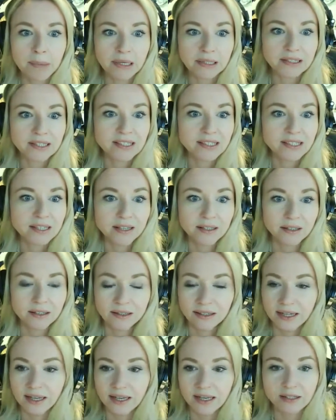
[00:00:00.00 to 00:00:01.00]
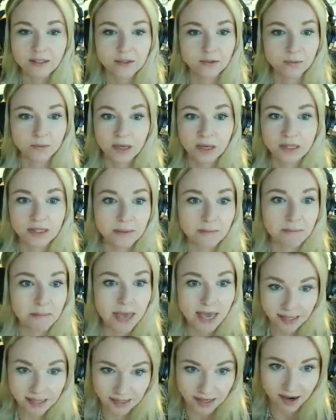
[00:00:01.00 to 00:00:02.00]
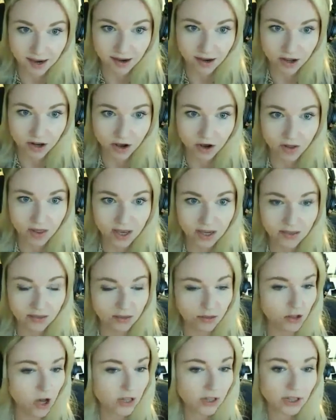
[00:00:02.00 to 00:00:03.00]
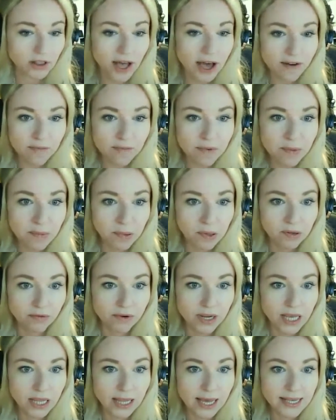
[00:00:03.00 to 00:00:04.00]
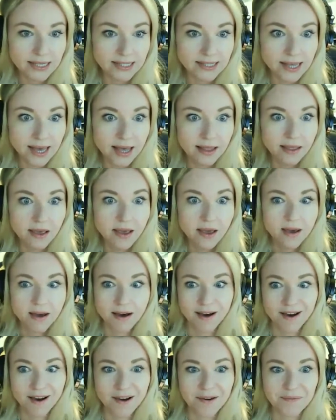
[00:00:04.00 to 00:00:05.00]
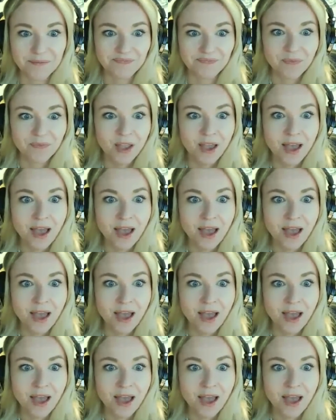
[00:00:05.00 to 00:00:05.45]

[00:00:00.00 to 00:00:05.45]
but still like it's it's amazing you know like not a lot of people realize that um,